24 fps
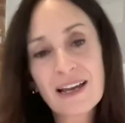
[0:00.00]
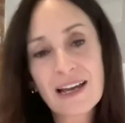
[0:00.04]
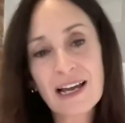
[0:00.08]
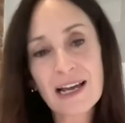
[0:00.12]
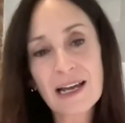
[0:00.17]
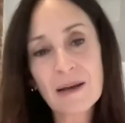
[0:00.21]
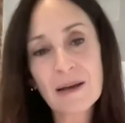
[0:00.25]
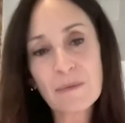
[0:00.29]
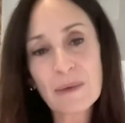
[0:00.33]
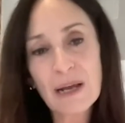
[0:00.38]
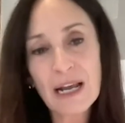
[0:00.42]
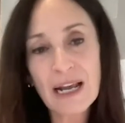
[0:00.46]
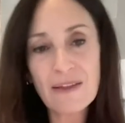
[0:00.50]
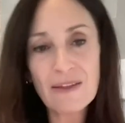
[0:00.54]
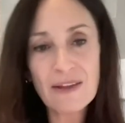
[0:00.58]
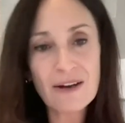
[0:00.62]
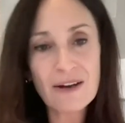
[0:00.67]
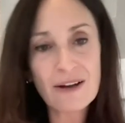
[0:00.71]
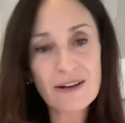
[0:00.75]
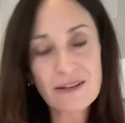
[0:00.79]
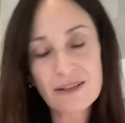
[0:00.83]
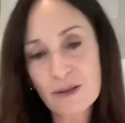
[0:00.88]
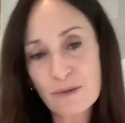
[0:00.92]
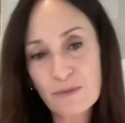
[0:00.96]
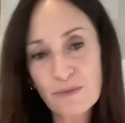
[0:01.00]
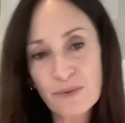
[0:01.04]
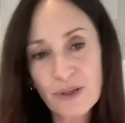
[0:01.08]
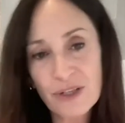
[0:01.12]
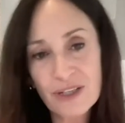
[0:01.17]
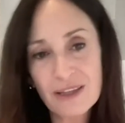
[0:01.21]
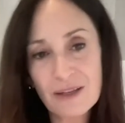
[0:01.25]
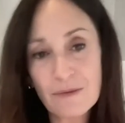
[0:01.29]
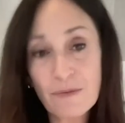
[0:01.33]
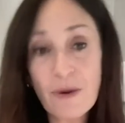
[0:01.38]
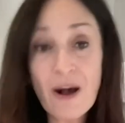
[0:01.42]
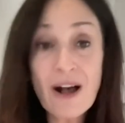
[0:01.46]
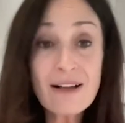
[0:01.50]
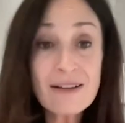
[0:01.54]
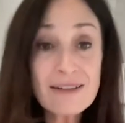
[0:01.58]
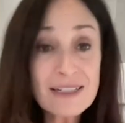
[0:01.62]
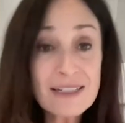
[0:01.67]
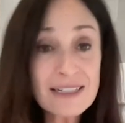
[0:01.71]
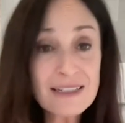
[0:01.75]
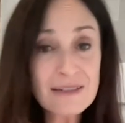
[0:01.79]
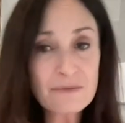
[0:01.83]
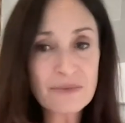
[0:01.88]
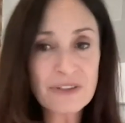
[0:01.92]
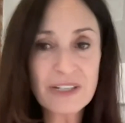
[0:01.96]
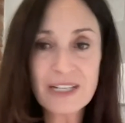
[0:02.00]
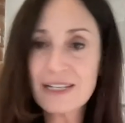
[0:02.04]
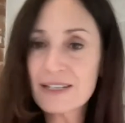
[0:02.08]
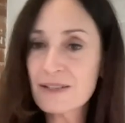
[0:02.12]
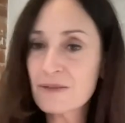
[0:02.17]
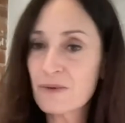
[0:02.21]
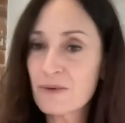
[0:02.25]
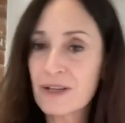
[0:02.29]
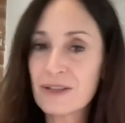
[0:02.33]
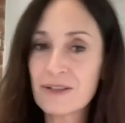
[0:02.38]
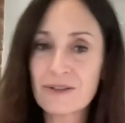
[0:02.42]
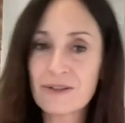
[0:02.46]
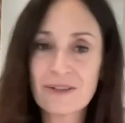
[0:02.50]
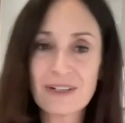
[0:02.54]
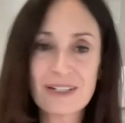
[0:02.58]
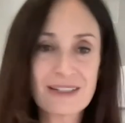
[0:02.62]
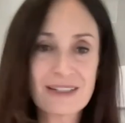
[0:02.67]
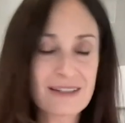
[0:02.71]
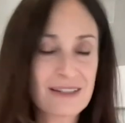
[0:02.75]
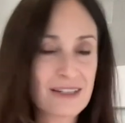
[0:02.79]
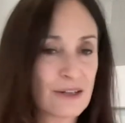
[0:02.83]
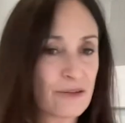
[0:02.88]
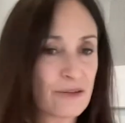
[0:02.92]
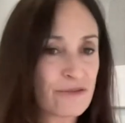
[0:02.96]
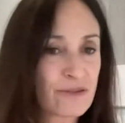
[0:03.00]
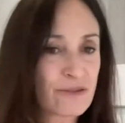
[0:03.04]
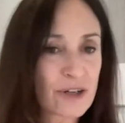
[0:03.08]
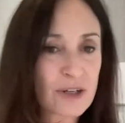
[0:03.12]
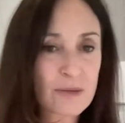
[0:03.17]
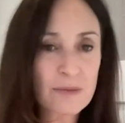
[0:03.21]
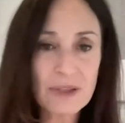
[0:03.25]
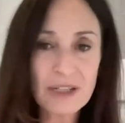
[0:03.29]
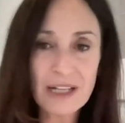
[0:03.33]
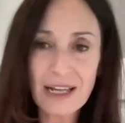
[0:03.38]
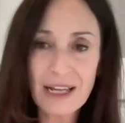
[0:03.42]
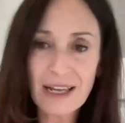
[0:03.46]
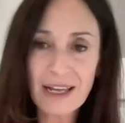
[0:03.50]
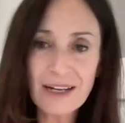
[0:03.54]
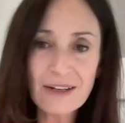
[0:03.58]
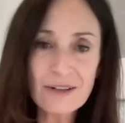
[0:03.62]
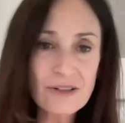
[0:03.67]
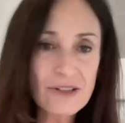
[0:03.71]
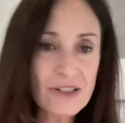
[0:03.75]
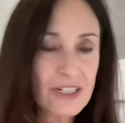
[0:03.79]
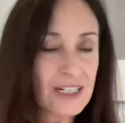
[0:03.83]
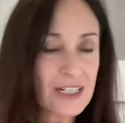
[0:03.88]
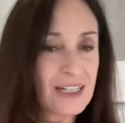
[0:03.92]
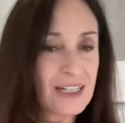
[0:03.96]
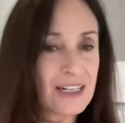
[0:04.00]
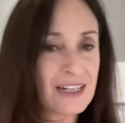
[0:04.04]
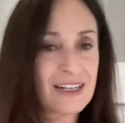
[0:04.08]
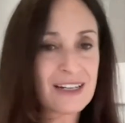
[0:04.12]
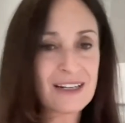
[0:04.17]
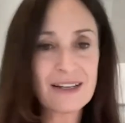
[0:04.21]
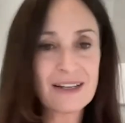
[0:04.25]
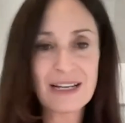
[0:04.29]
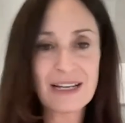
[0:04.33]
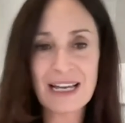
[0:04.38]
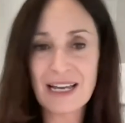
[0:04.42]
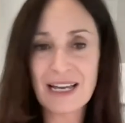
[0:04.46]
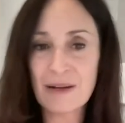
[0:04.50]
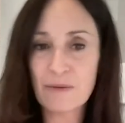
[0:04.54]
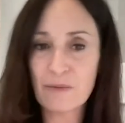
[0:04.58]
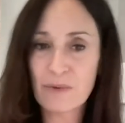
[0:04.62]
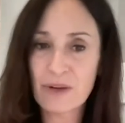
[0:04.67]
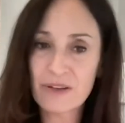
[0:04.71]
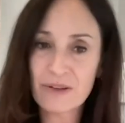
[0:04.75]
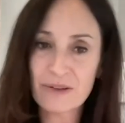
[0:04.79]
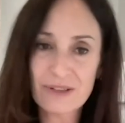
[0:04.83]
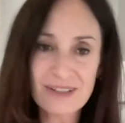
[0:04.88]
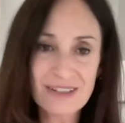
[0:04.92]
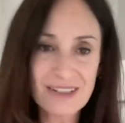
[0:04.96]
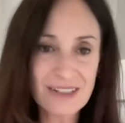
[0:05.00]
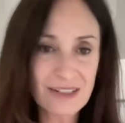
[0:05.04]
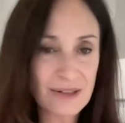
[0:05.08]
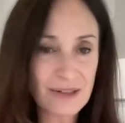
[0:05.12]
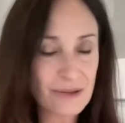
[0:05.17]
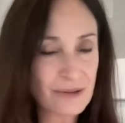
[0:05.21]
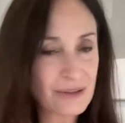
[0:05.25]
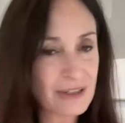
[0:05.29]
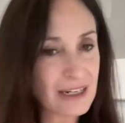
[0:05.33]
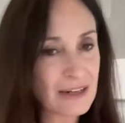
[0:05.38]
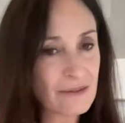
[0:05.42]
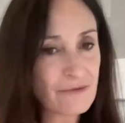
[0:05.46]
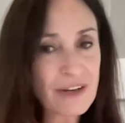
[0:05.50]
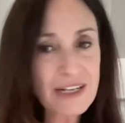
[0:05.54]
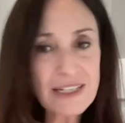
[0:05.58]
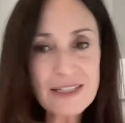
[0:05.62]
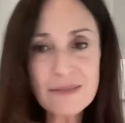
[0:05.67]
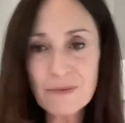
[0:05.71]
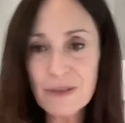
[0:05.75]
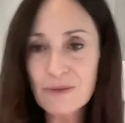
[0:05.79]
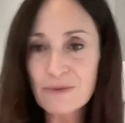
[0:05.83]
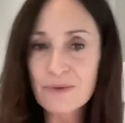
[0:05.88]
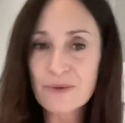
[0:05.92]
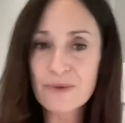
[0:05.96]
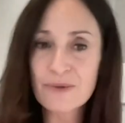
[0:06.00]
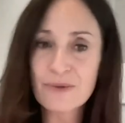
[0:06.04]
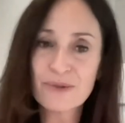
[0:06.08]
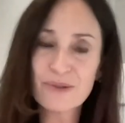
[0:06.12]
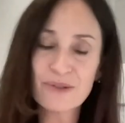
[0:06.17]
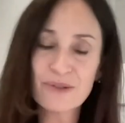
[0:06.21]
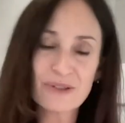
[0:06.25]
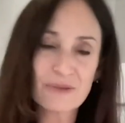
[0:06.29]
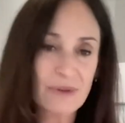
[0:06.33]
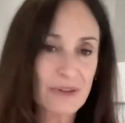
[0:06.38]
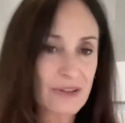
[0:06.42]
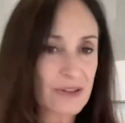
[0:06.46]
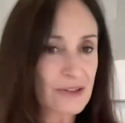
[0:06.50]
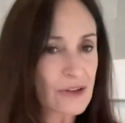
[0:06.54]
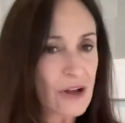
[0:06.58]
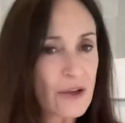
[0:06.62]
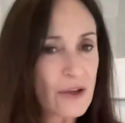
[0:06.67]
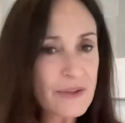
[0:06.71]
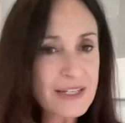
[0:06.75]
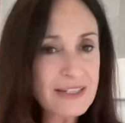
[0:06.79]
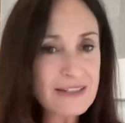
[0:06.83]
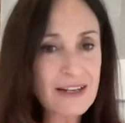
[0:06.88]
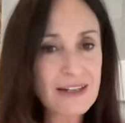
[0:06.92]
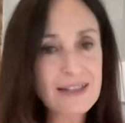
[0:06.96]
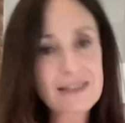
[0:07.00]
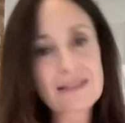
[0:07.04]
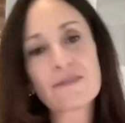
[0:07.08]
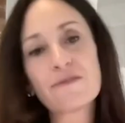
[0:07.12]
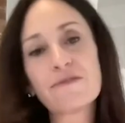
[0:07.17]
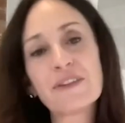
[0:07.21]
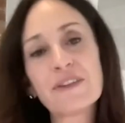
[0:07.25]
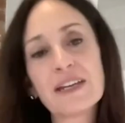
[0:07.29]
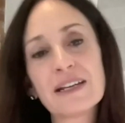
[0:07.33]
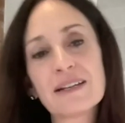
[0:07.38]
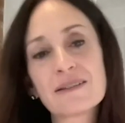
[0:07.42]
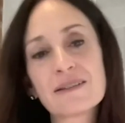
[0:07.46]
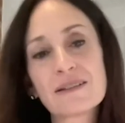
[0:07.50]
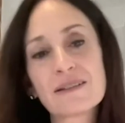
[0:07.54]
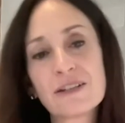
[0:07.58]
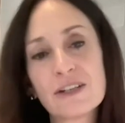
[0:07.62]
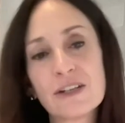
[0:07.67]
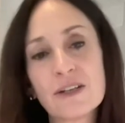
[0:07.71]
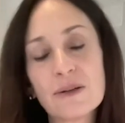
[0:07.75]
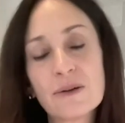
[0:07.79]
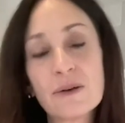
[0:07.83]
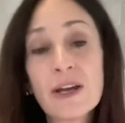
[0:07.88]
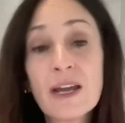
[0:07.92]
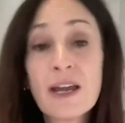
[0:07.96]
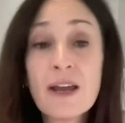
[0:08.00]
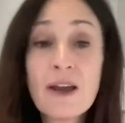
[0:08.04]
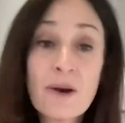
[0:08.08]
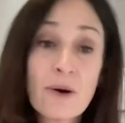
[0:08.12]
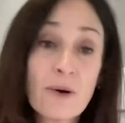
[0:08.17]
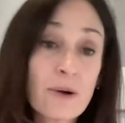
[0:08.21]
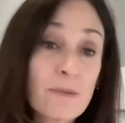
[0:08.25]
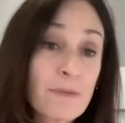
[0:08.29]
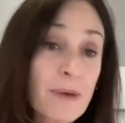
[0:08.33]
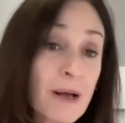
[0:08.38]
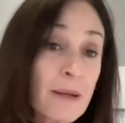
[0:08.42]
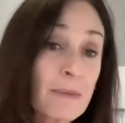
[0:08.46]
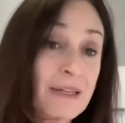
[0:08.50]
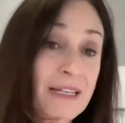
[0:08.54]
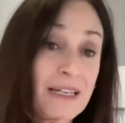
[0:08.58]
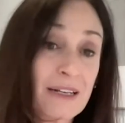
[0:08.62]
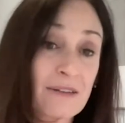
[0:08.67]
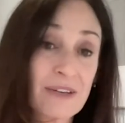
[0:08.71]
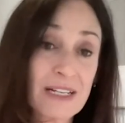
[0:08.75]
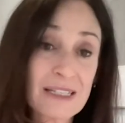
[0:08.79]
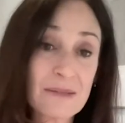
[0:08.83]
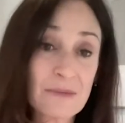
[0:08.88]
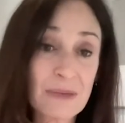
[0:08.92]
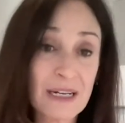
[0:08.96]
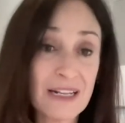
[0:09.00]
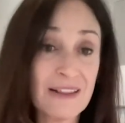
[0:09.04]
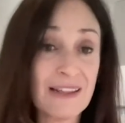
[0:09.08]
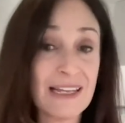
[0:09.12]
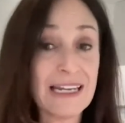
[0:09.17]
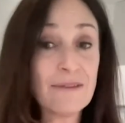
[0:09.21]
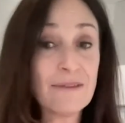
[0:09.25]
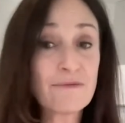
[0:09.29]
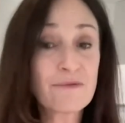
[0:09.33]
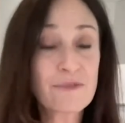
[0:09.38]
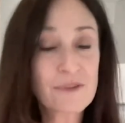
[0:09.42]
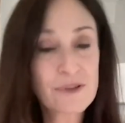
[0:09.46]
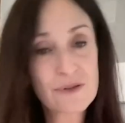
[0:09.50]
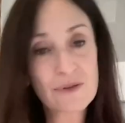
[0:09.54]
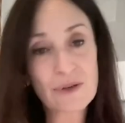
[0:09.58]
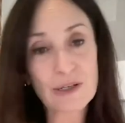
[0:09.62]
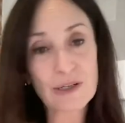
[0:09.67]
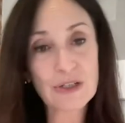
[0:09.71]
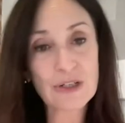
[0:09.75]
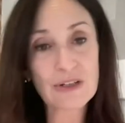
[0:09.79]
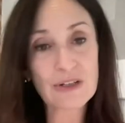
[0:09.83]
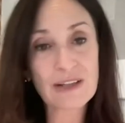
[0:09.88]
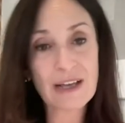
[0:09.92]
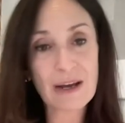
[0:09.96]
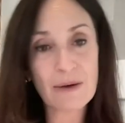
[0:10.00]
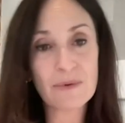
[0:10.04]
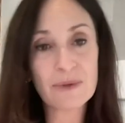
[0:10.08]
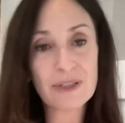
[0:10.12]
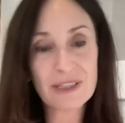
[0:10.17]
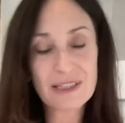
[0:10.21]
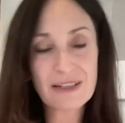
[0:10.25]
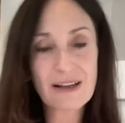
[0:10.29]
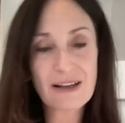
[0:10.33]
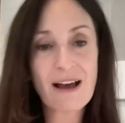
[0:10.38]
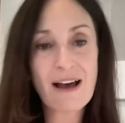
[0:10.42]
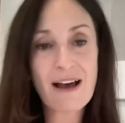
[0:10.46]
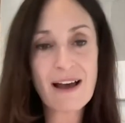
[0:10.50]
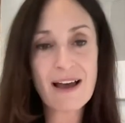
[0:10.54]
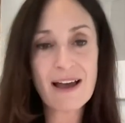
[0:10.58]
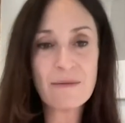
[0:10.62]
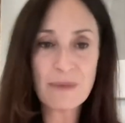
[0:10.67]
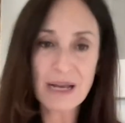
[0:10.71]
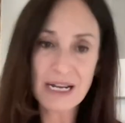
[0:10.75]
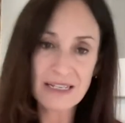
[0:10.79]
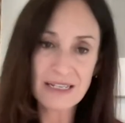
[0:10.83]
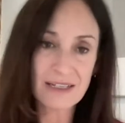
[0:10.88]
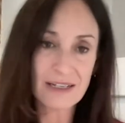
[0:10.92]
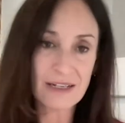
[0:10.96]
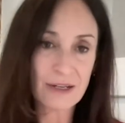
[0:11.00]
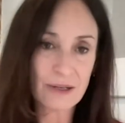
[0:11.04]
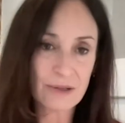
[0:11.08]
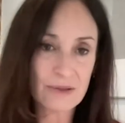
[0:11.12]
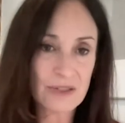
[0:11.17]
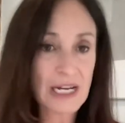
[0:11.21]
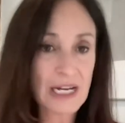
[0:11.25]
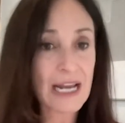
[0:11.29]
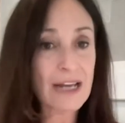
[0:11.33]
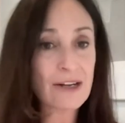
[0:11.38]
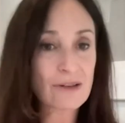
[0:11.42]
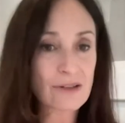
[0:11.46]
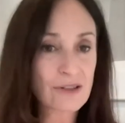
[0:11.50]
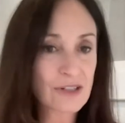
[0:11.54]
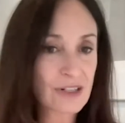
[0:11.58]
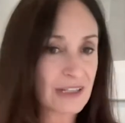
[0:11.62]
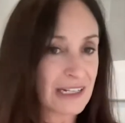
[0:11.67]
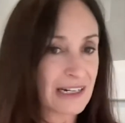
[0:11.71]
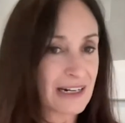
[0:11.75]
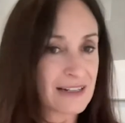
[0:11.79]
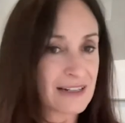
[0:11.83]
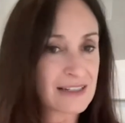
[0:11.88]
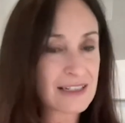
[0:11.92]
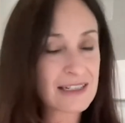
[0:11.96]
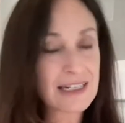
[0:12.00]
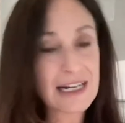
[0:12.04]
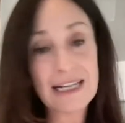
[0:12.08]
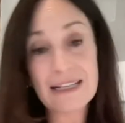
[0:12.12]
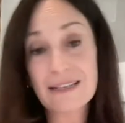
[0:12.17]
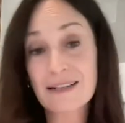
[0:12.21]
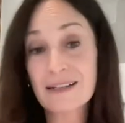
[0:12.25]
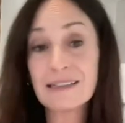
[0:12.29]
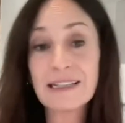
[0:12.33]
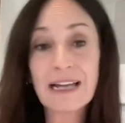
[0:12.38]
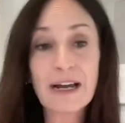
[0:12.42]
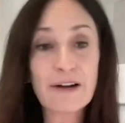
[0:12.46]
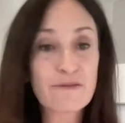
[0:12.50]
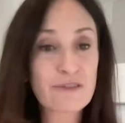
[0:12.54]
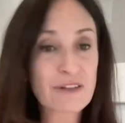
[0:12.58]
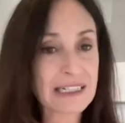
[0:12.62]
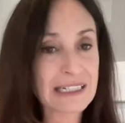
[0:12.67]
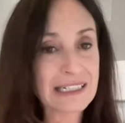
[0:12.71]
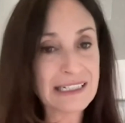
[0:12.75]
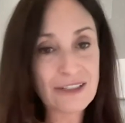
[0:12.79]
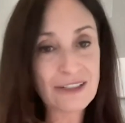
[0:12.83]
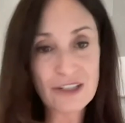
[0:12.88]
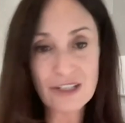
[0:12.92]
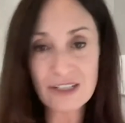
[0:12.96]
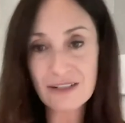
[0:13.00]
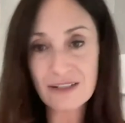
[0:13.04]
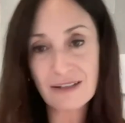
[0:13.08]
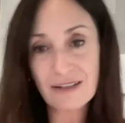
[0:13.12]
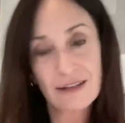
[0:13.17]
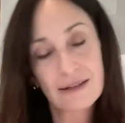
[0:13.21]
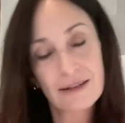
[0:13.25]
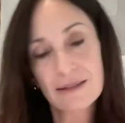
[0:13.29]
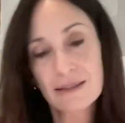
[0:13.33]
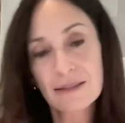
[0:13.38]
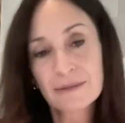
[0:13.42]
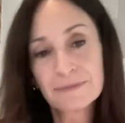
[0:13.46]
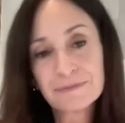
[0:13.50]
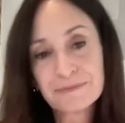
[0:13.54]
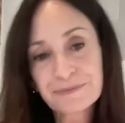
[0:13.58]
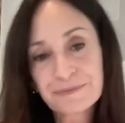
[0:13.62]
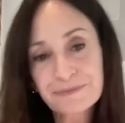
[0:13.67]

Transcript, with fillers: Um, and then also put the policies in place, whether it's, you know, affordable energy, um, whether it's, you know, investment rules, whether it's all these kinds of things too, or public investment in infrastructure that will tie Mexico tighter to the United States and allow for the logistics.